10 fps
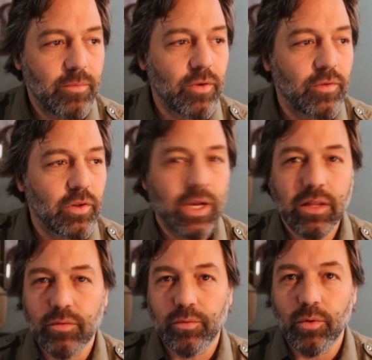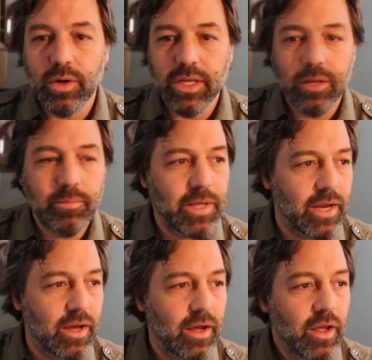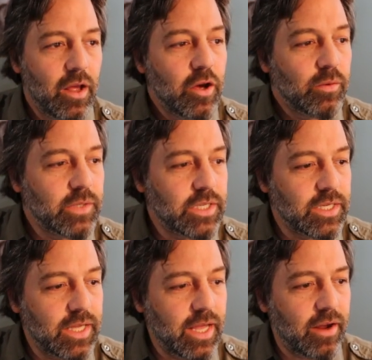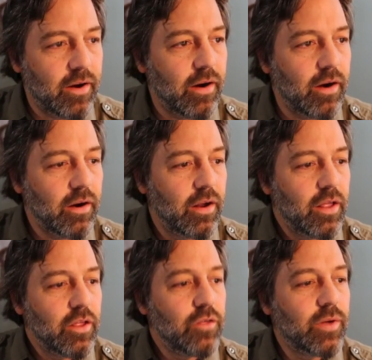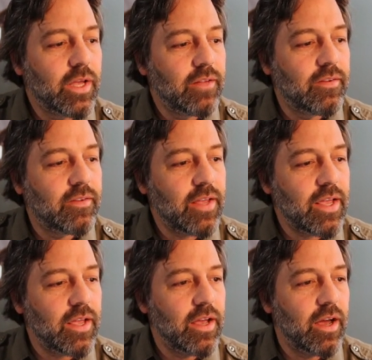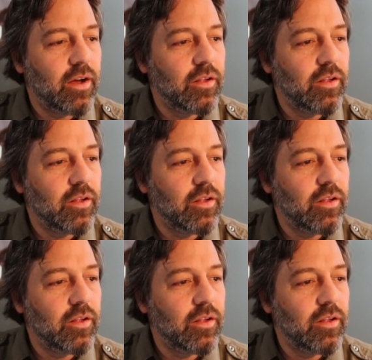So if you look at the Florentine Pietà, which is here, you can see,